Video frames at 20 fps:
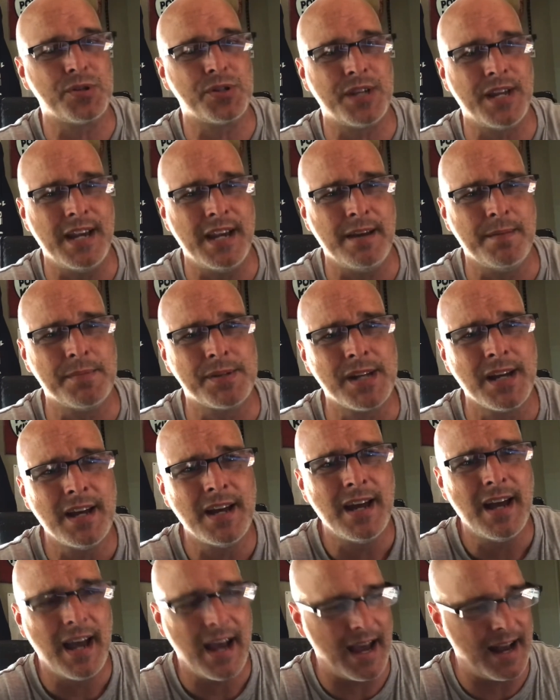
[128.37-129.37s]
teams
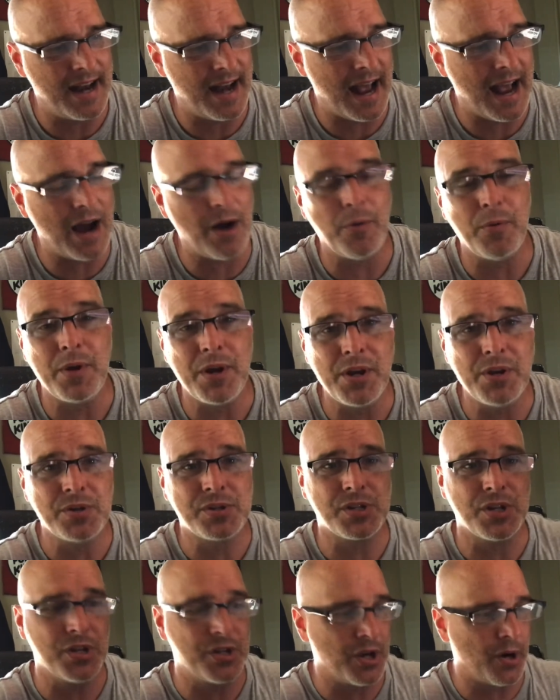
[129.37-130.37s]
and how we used
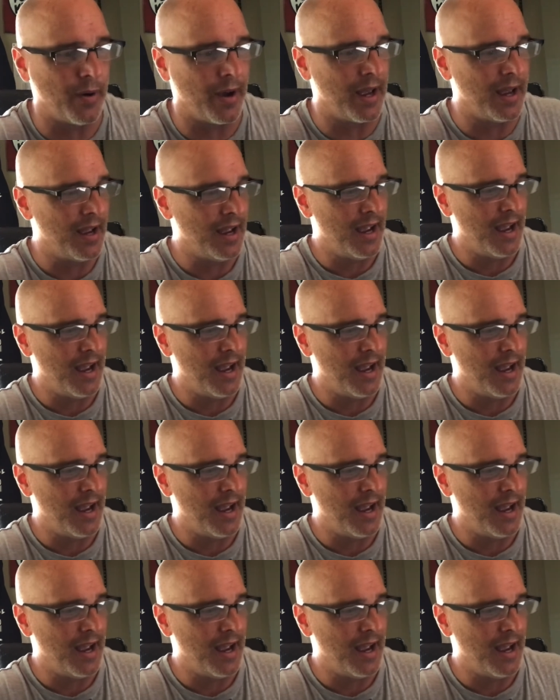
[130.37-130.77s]
to do it.